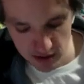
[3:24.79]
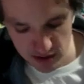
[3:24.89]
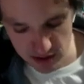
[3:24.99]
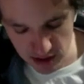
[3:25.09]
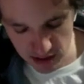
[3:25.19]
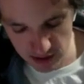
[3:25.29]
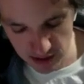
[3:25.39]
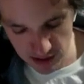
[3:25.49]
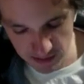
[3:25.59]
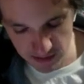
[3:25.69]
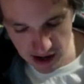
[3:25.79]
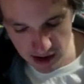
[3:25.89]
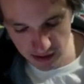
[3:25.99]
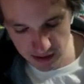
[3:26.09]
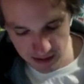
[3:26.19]
So I'm now
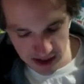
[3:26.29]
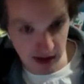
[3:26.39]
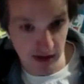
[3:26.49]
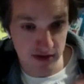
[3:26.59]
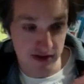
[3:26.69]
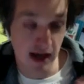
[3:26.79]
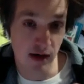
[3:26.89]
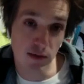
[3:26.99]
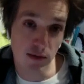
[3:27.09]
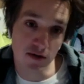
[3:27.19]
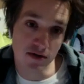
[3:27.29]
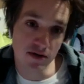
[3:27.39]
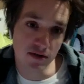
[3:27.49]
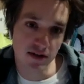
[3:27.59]
going to make a little scale model,